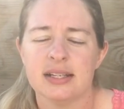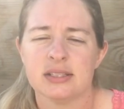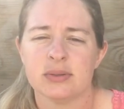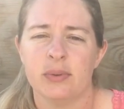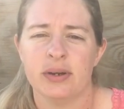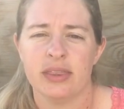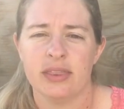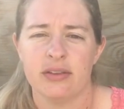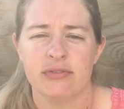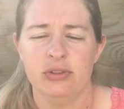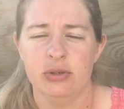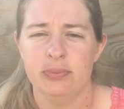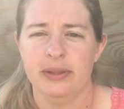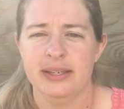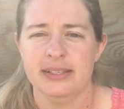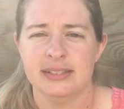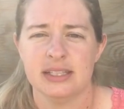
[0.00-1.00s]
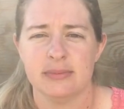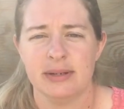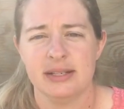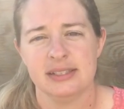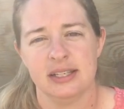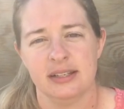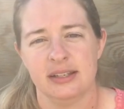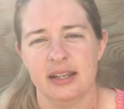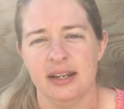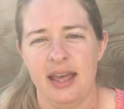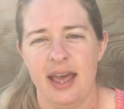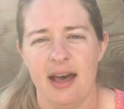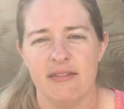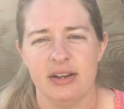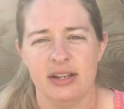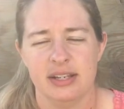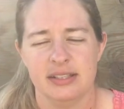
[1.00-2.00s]
It's one of the few places my son can
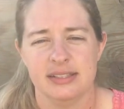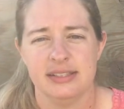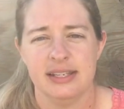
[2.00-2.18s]
have on his